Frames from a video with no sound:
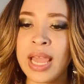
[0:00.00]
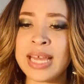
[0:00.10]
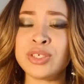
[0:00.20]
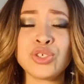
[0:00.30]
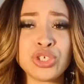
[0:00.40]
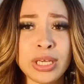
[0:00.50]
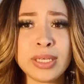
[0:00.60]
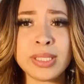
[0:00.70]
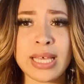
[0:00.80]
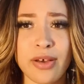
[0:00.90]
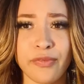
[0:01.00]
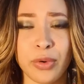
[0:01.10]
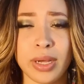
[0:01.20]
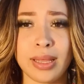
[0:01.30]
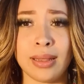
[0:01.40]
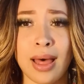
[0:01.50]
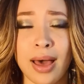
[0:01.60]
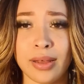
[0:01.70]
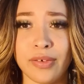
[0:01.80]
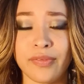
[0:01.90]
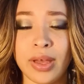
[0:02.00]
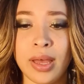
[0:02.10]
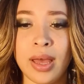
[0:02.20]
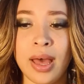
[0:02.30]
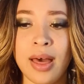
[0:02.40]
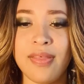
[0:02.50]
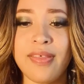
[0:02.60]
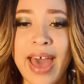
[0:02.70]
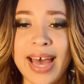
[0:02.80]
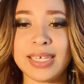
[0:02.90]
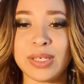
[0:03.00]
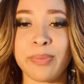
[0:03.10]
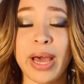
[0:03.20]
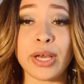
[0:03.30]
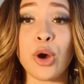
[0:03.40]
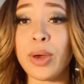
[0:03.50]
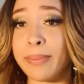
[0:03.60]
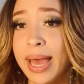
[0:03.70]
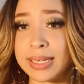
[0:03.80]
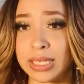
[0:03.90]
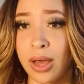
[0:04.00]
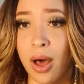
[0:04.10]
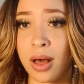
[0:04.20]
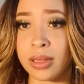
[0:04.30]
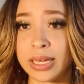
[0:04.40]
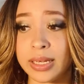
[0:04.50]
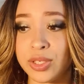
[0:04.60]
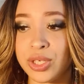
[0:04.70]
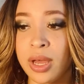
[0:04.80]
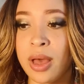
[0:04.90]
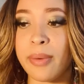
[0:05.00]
And she set forth a lot of that by going back to college,